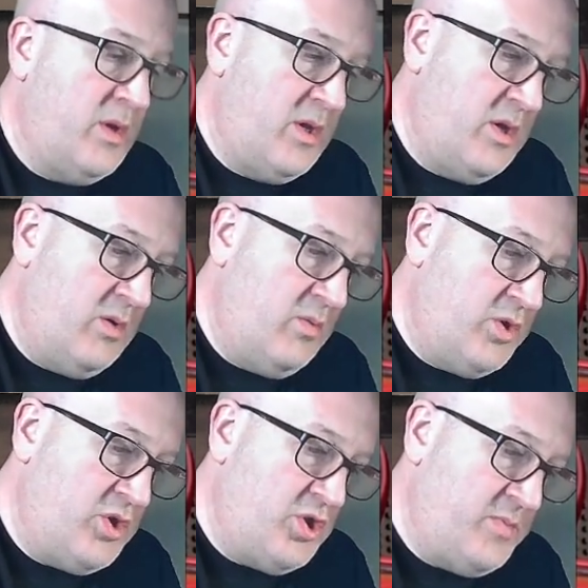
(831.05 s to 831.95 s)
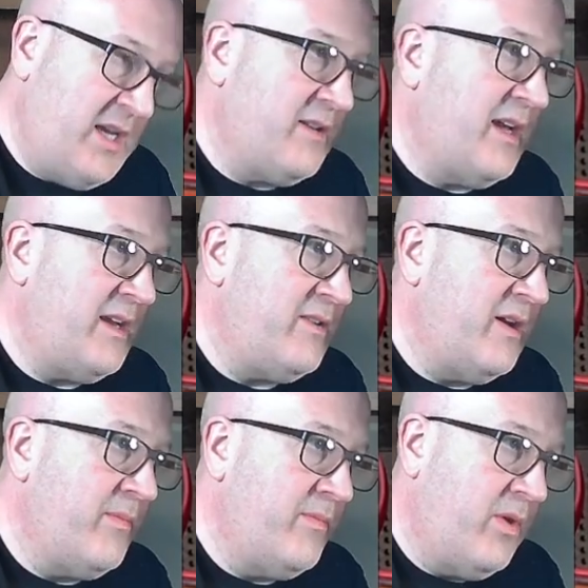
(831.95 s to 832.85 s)
We should be seeing
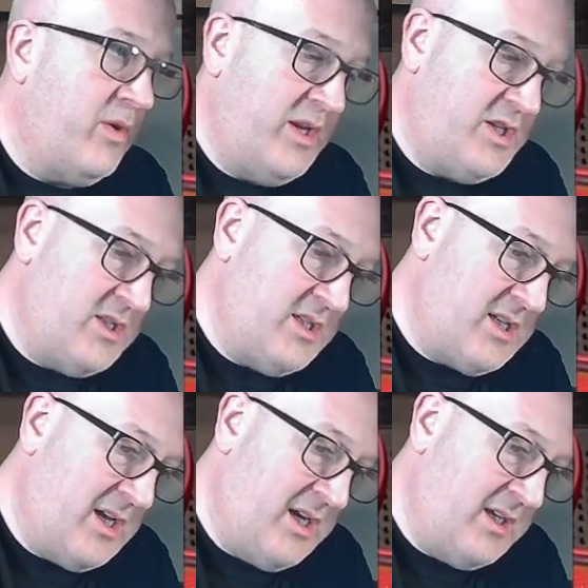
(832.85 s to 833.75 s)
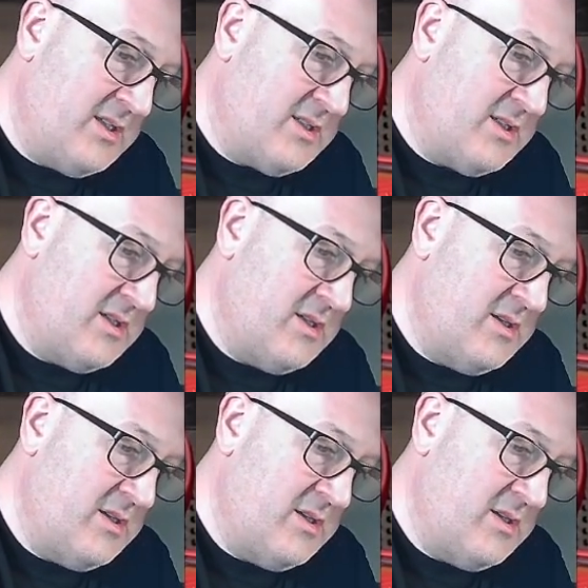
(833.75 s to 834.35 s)
data on each of these lines.